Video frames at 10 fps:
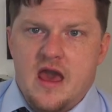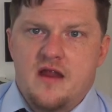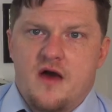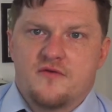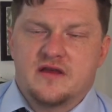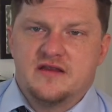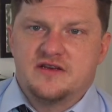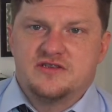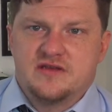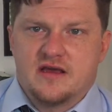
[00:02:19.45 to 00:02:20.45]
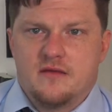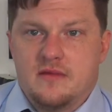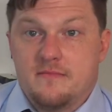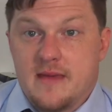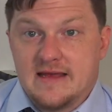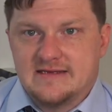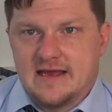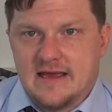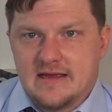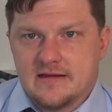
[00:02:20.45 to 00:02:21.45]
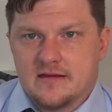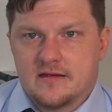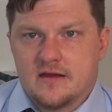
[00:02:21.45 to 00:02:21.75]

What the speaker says: and other conditions that can be maintained